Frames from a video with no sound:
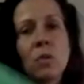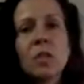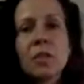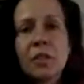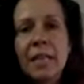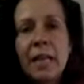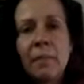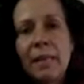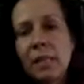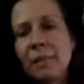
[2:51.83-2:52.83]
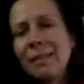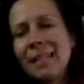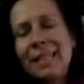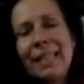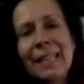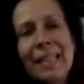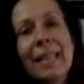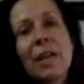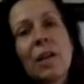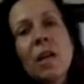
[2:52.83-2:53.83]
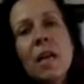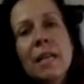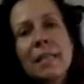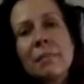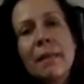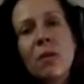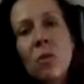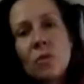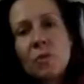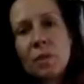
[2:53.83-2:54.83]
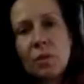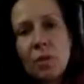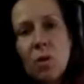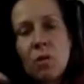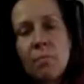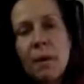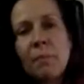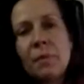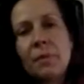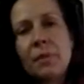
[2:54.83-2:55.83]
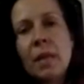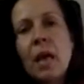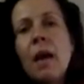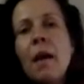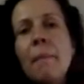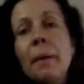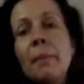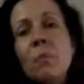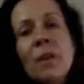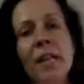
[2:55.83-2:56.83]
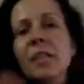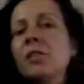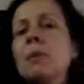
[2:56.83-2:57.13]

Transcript: longer tail because I'm going to need the air to make all those little bubbles. But we're going to do